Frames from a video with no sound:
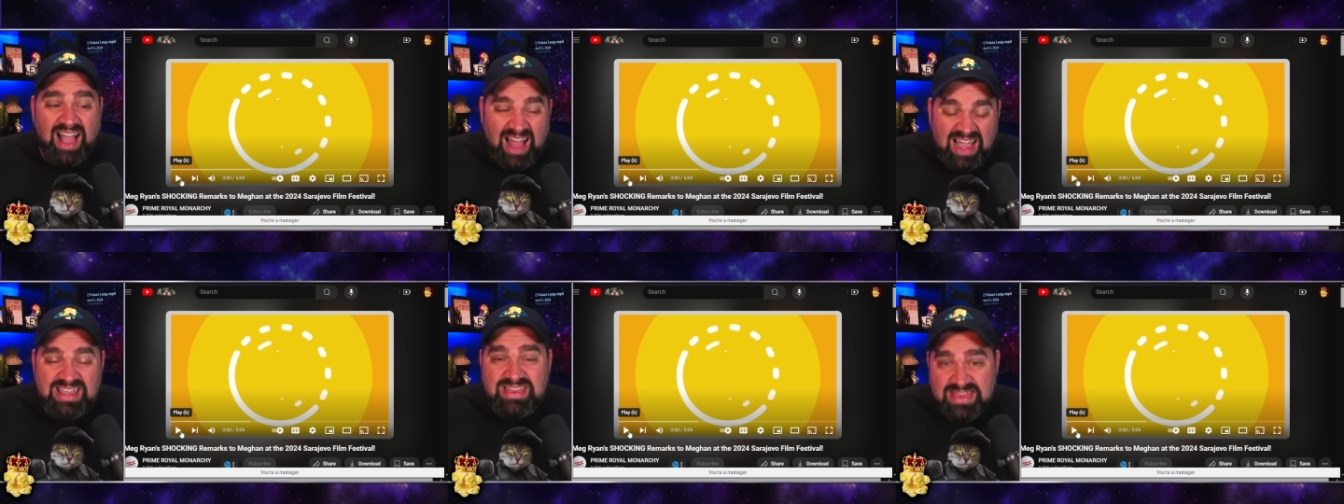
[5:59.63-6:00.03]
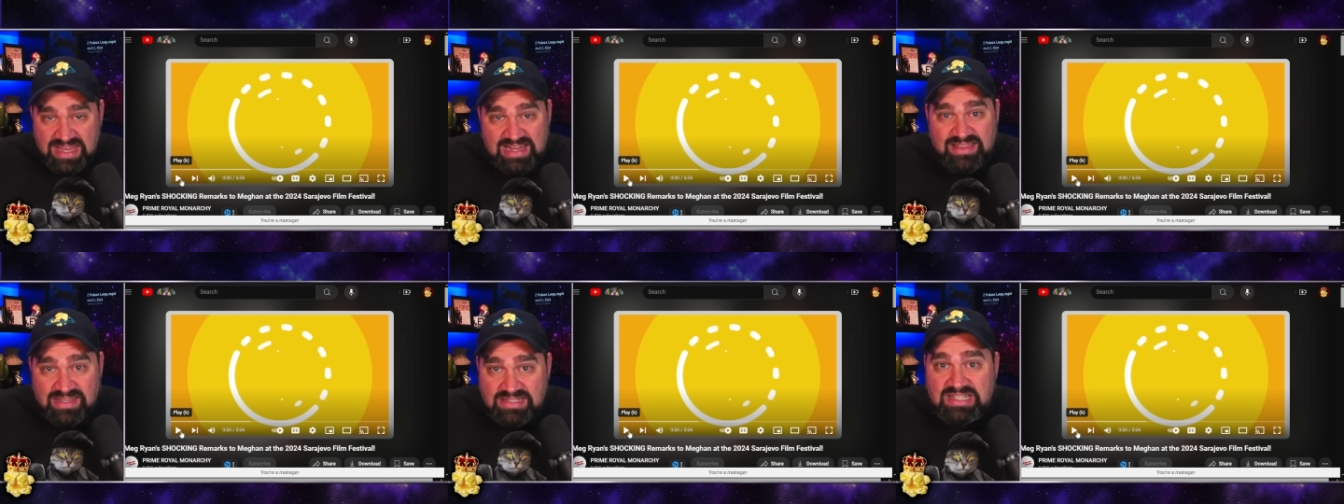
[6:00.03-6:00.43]
I
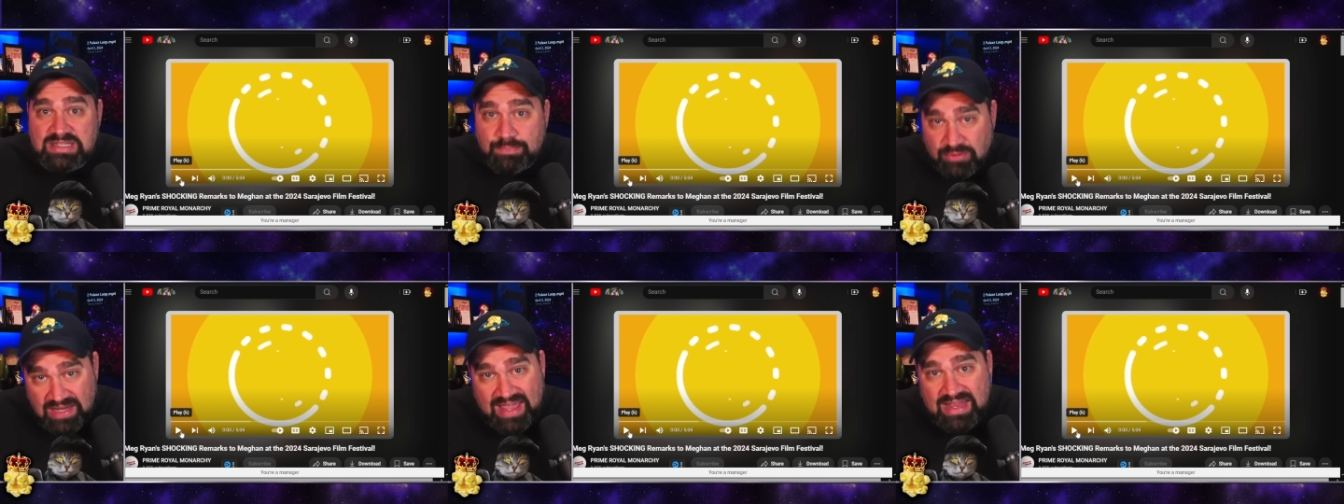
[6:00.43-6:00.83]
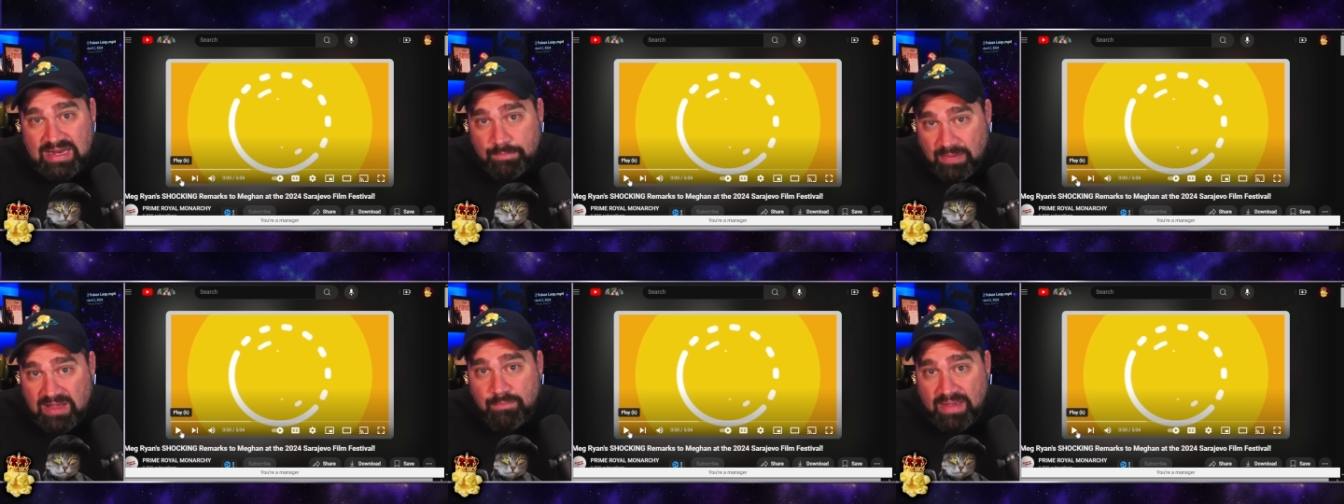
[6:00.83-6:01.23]
think this is
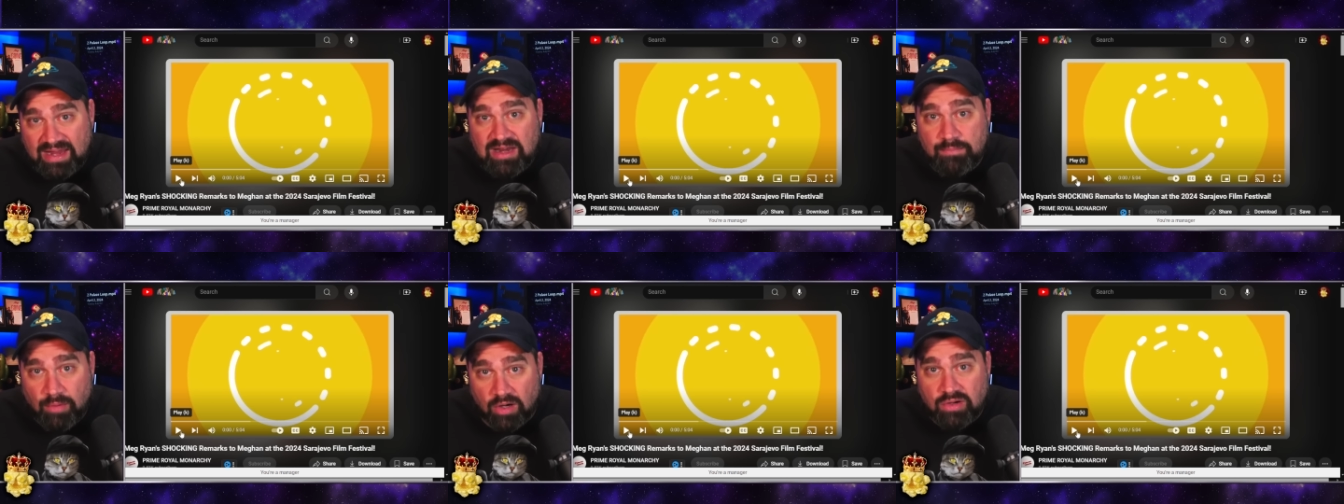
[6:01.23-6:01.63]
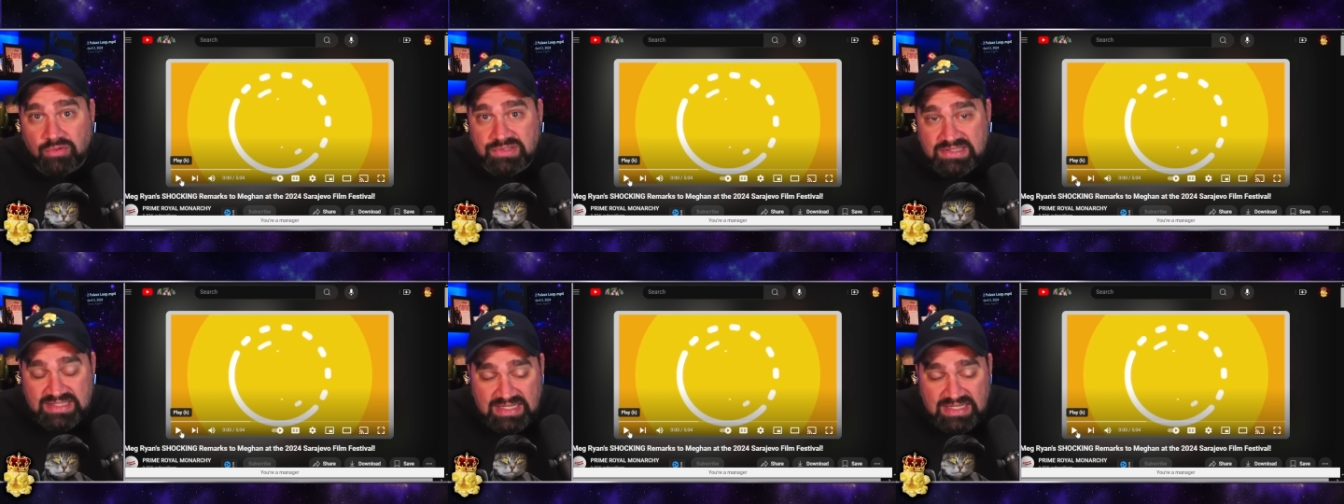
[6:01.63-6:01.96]
planted by Meghan Markle's